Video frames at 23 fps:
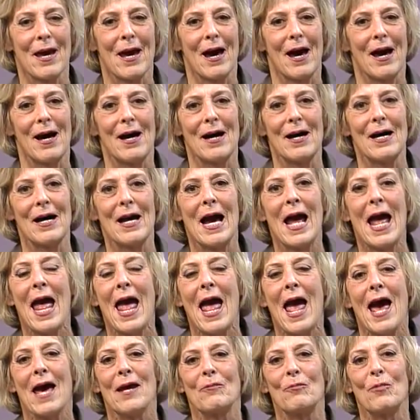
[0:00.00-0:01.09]

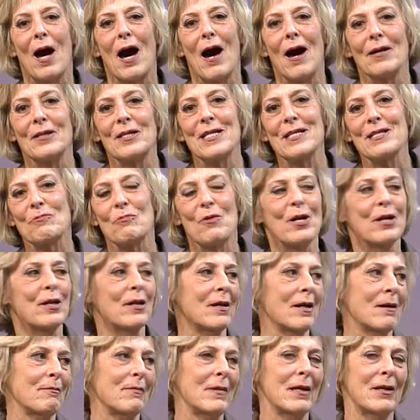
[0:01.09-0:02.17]
And I just want, and
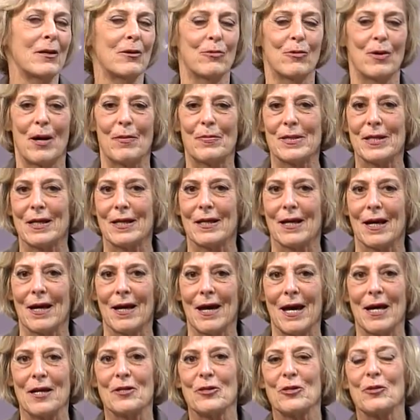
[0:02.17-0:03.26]
I'm interrupting, and I
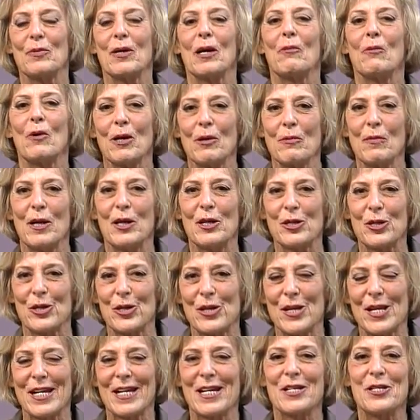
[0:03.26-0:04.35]
hate to, but I want to make sure
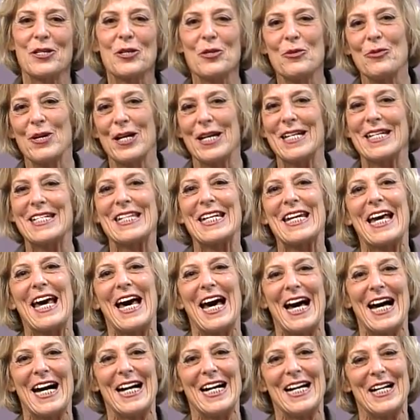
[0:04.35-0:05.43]
that in 2 weeks,
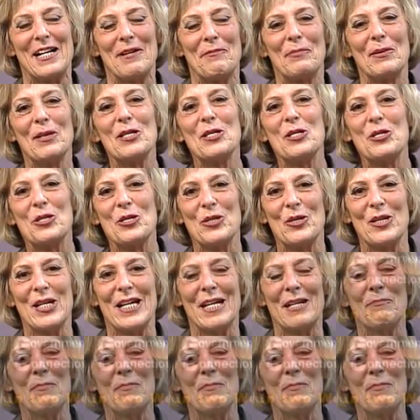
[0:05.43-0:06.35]
please tune in,